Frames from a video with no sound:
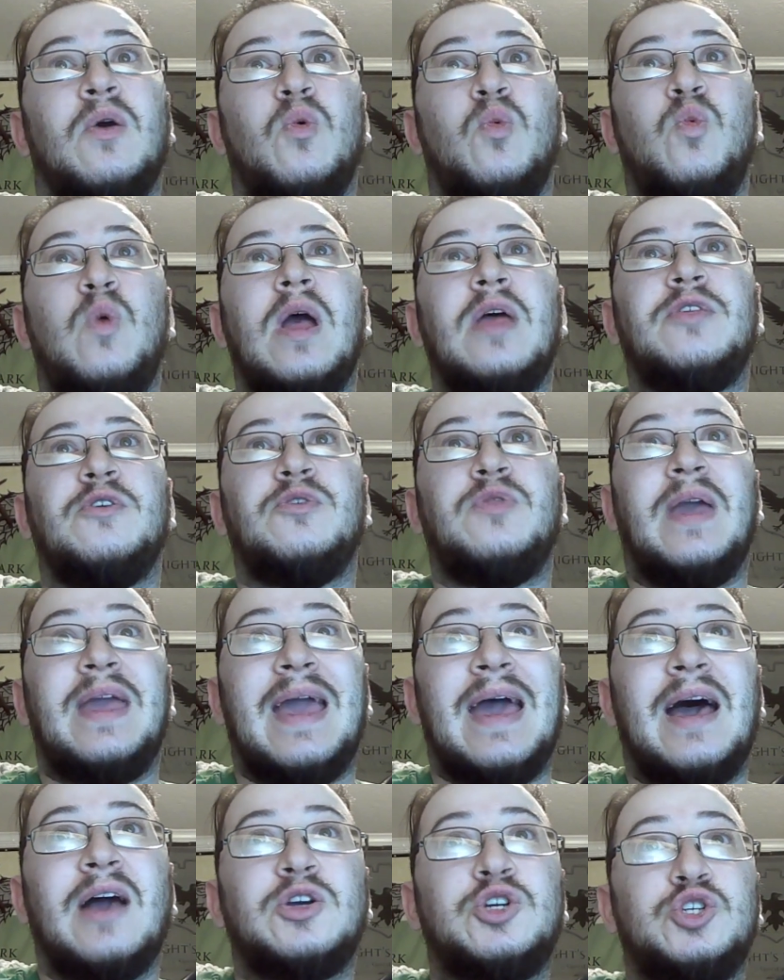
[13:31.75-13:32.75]
Whether they
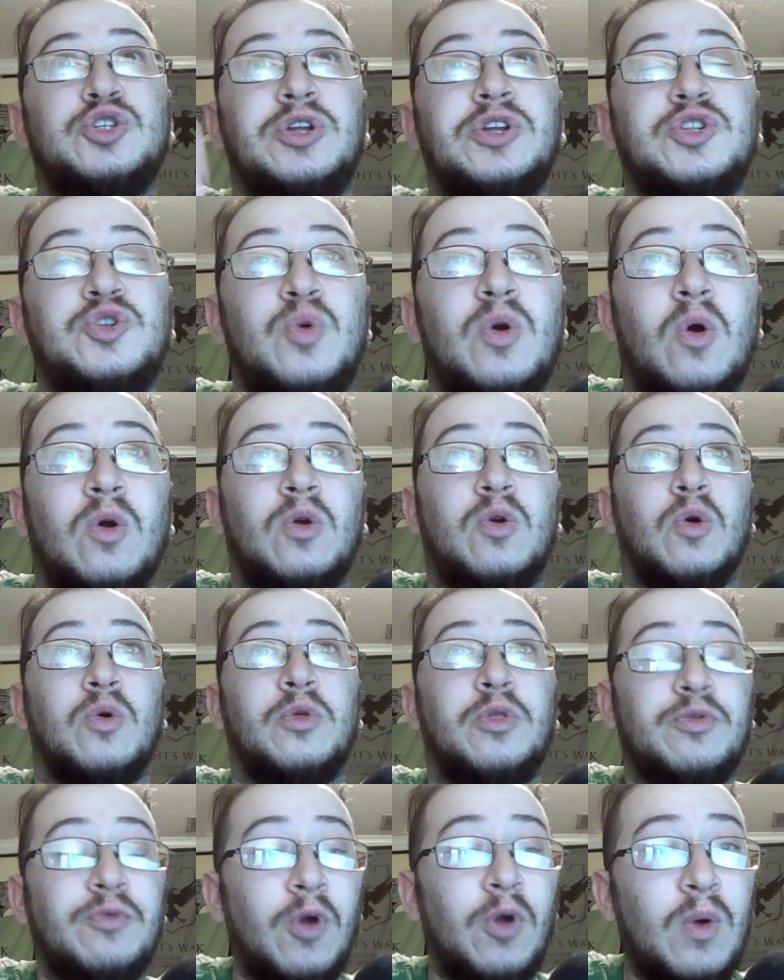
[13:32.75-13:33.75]
actually do it or go
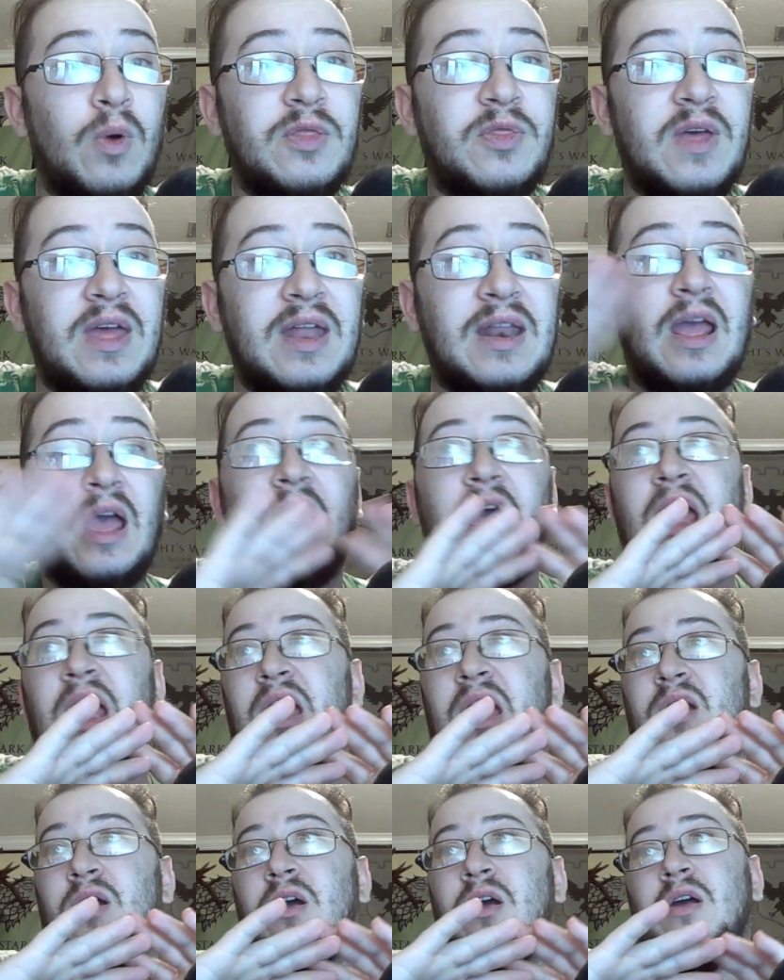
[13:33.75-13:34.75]
through with it
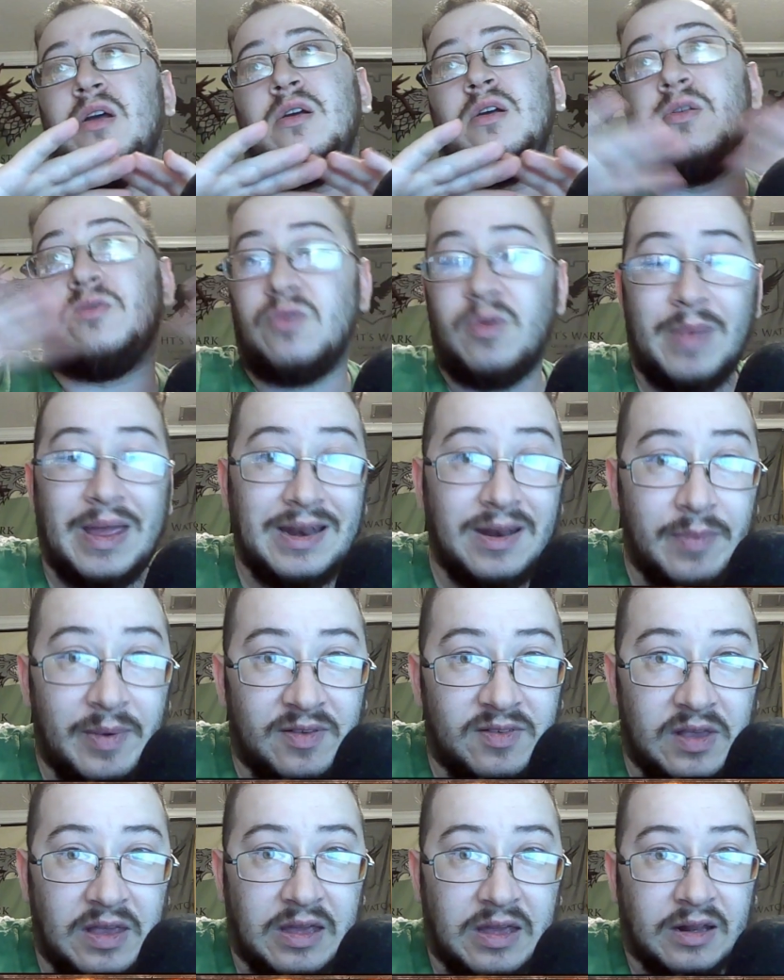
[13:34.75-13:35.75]
remain to be
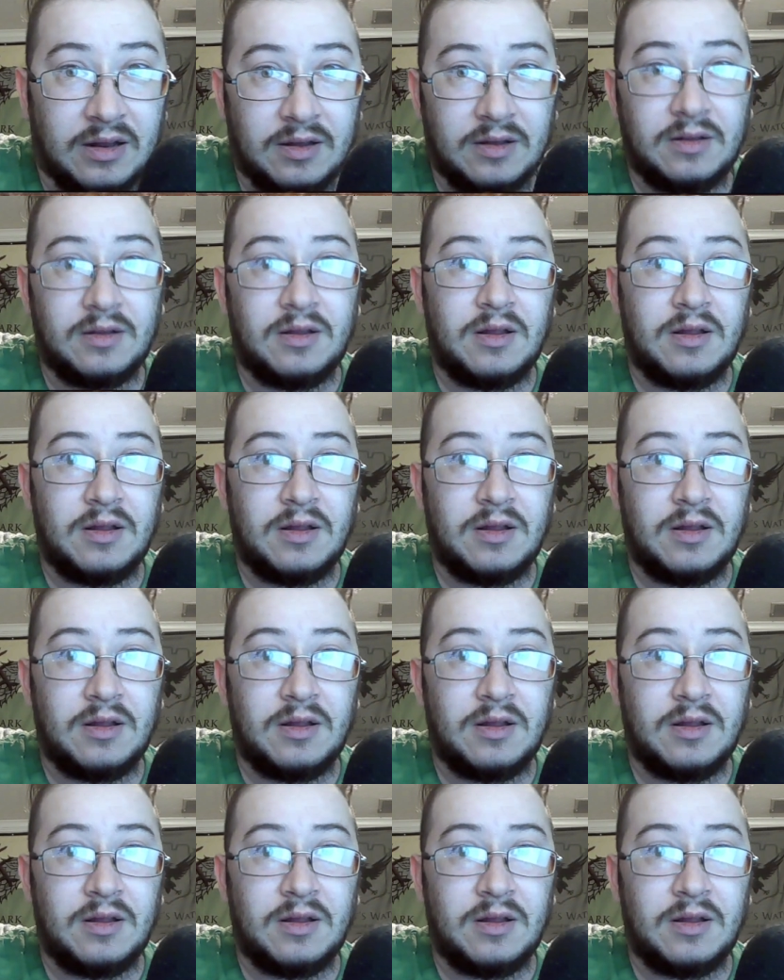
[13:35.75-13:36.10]
seen,